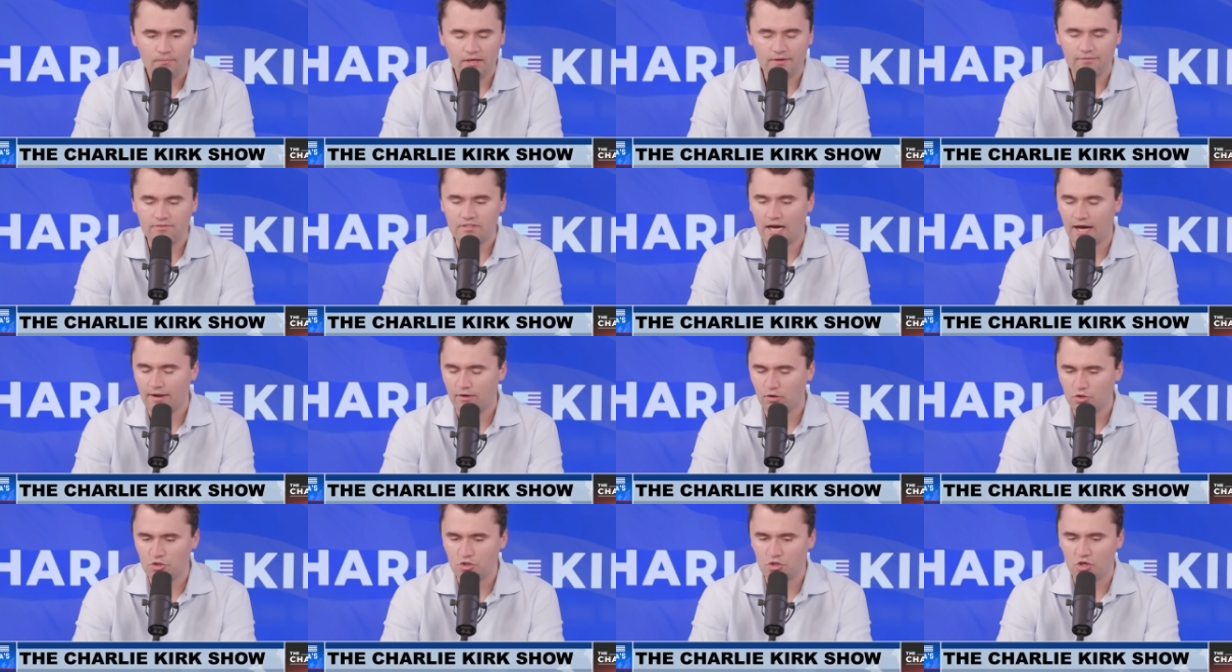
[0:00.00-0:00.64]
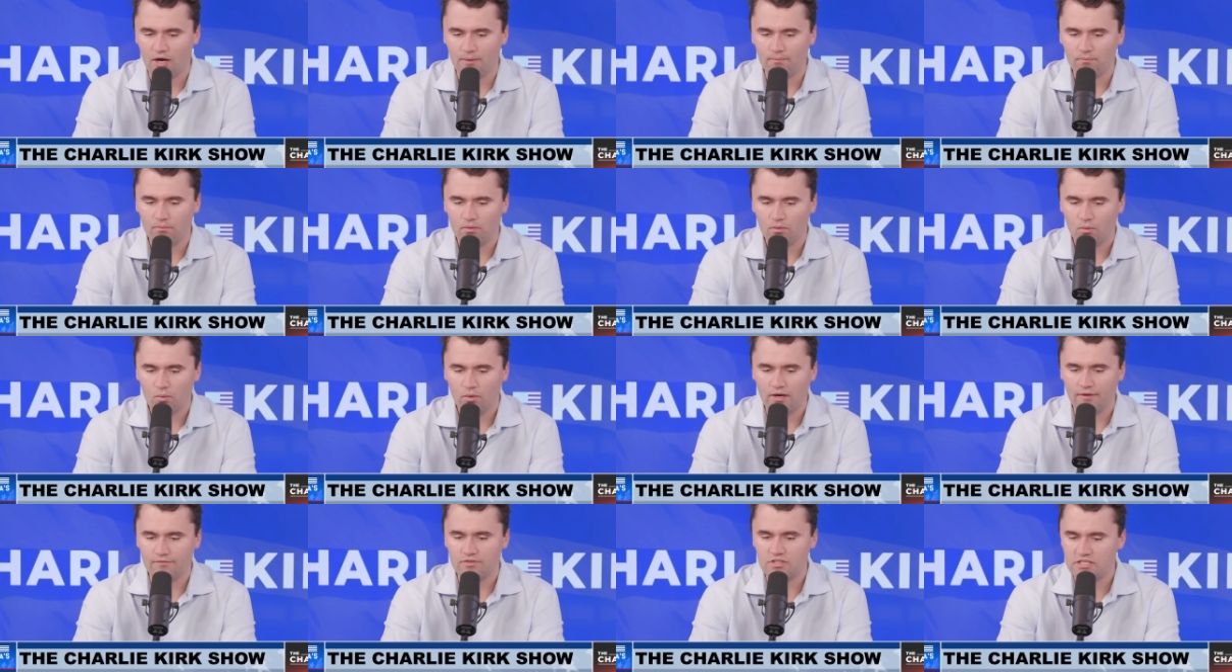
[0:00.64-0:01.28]
if Donald Trump
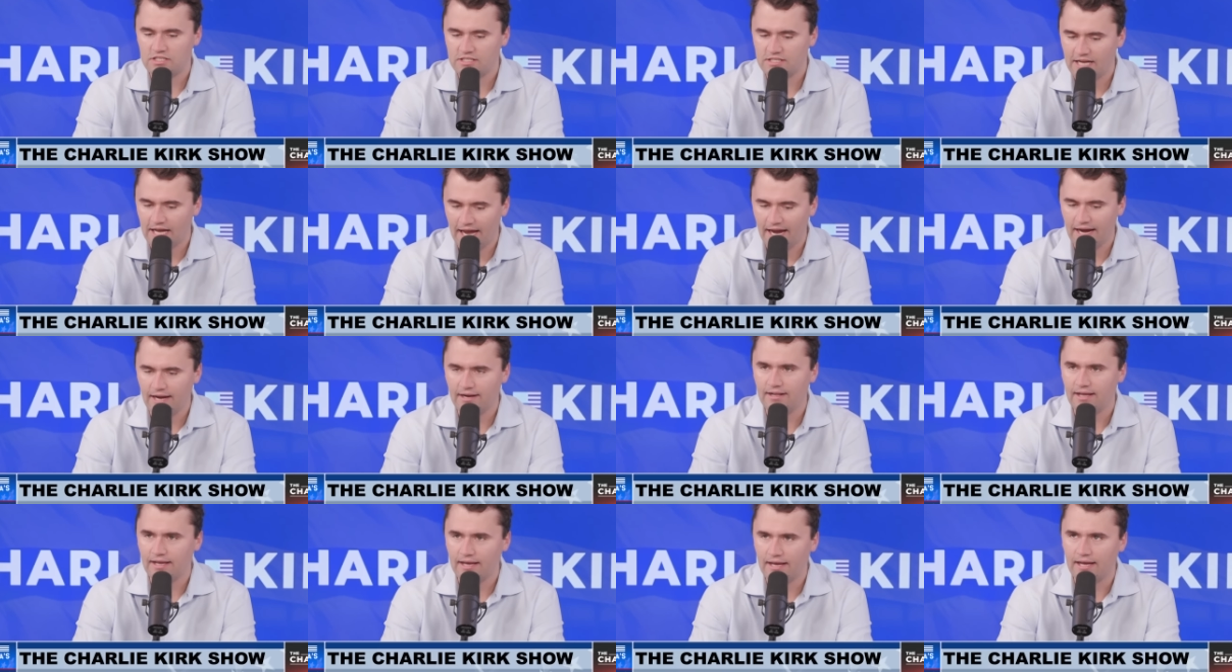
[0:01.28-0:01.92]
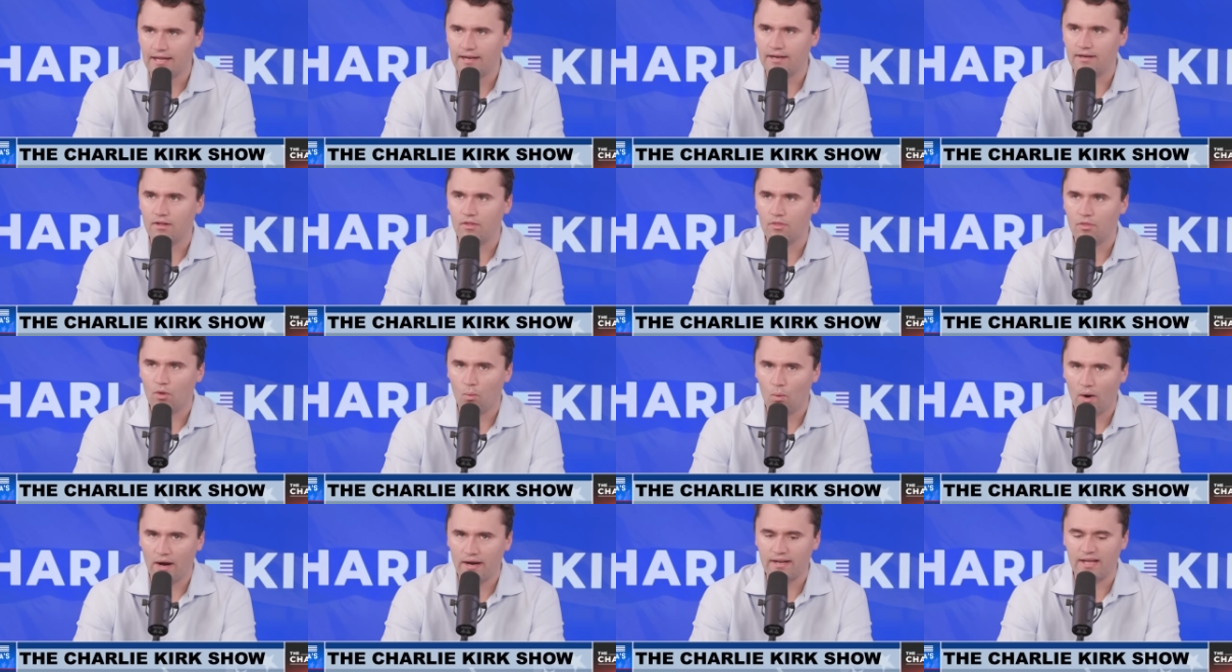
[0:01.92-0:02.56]
would have stayed in
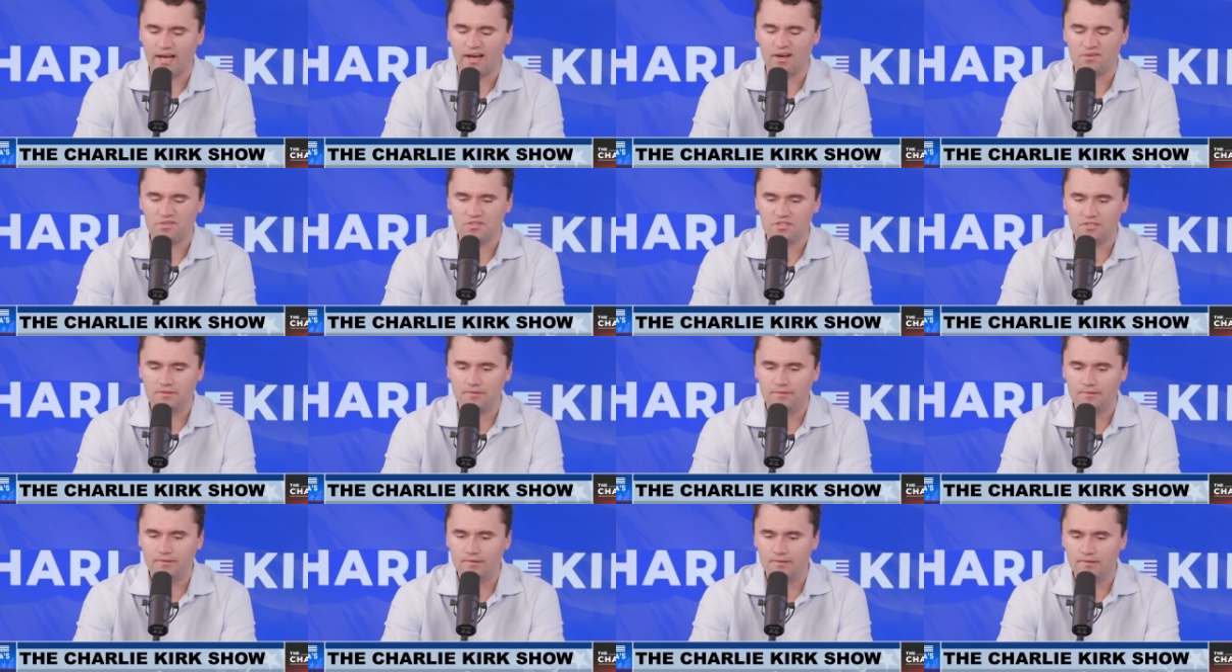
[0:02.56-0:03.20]
the White House